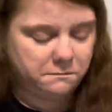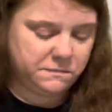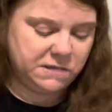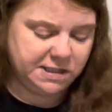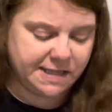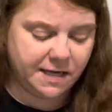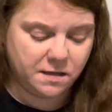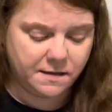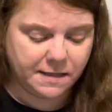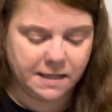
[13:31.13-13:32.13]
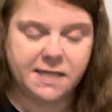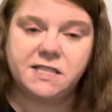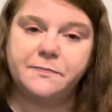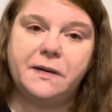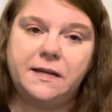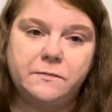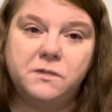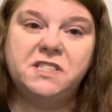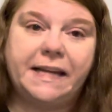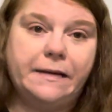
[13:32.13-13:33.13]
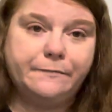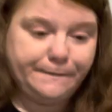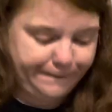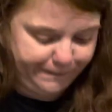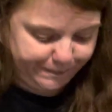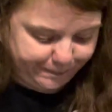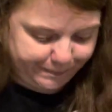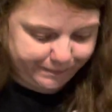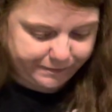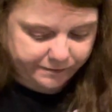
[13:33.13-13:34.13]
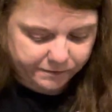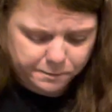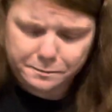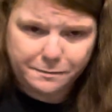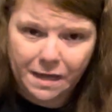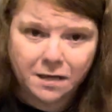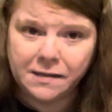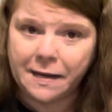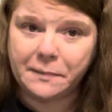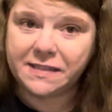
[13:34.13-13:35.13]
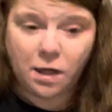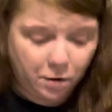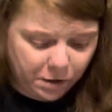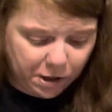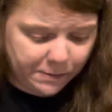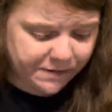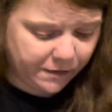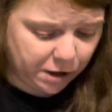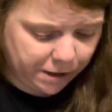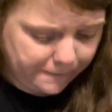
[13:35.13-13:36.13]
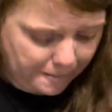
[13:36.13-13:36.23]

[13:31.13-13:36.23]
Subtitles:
She's staying on the list, but we'll see. I don't have big hopes for her.